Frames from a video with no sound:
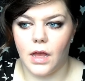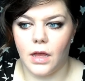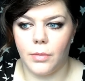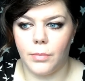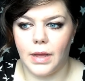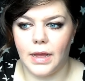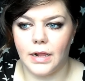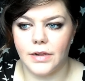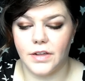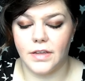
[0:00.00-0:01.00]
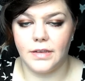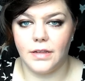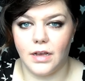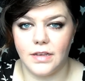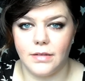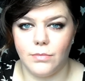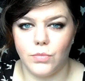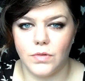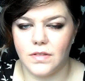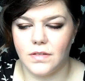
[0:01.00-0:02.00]
Um, and I, I
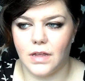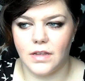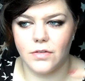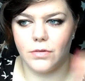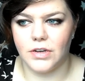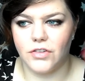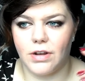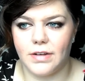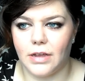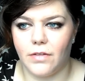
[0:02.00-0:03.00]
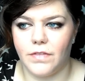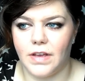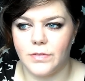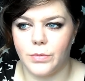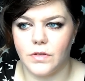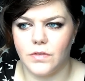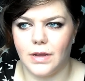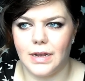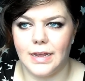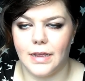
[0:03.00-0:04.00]
was I saw it trending on Facebook,
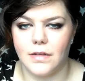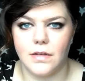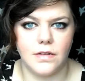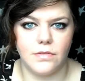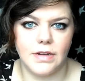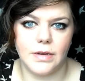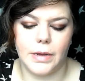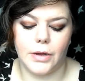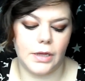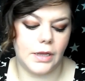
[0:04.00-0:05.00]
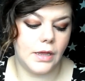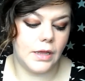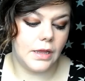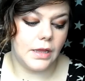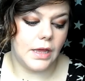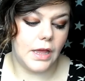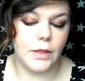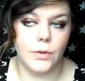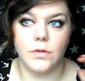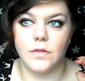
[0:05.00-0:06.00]
so I clicked to read about it,
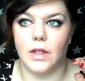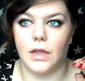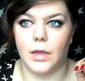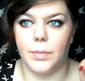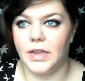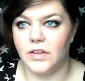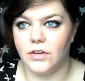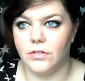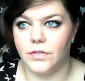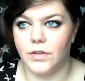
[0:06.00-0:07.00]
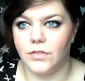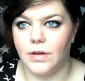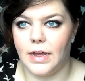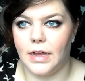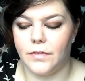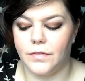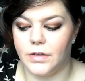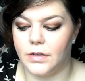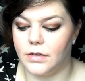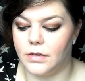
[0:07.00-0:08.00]
and there was like a picture of the
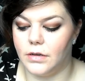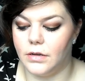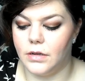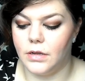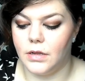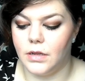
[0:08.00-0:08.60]
giraffe, and